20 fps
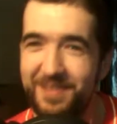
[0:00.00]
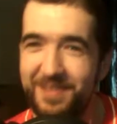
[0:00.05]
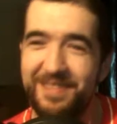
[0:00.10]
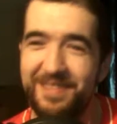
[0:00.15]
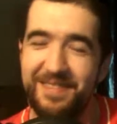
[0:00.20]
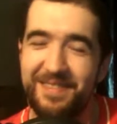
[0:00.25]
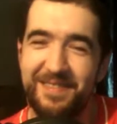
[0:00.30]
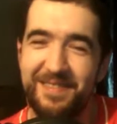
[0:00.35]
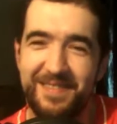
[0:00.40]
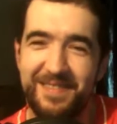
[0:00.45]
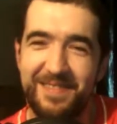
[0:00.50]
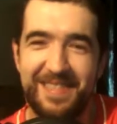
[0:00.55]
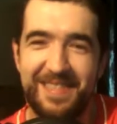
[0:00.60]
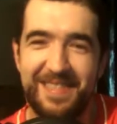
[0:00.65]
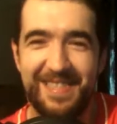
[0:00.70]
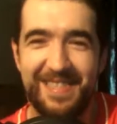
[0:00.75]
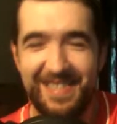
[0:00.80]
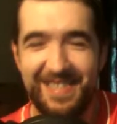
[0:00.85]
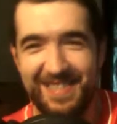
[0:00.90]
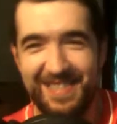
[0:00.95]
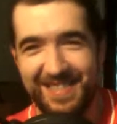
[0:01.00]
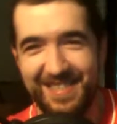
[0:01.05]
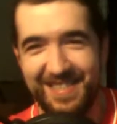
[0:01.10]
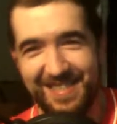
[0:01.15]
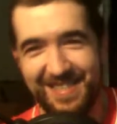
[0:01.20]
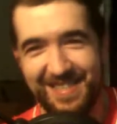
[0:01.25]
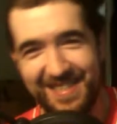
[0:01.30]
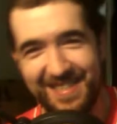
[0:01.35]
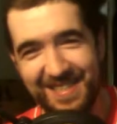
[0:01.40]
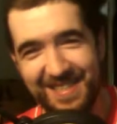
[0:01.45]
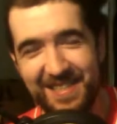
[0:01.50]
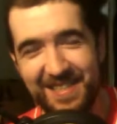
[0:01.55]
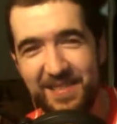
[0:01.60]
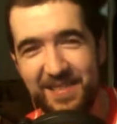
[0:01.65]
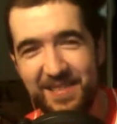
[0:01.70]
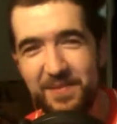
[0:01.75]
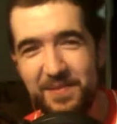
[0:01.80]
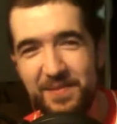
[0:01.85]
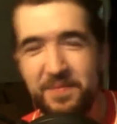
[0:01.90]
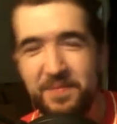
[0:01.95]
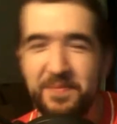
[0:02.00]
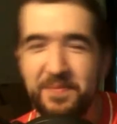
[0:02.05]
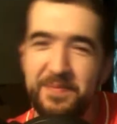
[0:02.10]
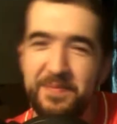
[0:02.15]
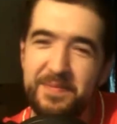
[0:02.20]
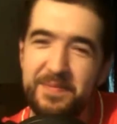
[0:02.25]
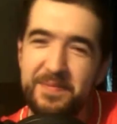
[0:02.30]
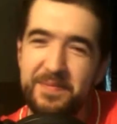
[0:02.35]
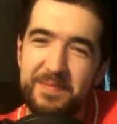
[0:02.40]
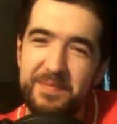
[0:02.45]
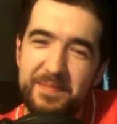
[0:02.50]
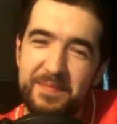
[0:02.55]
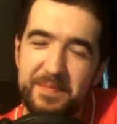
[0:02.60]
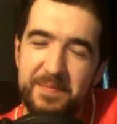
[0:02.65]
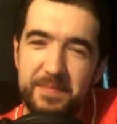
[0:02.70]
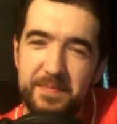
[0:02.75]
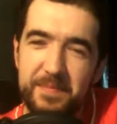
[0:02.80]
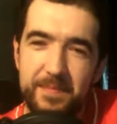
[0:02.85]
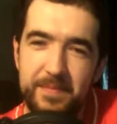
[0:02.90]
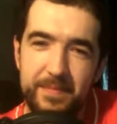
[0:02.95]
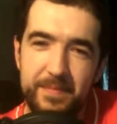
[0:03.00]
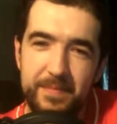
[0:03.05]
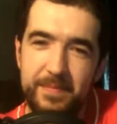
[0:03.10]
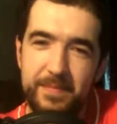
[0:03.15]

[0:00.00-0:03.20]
(not speaking)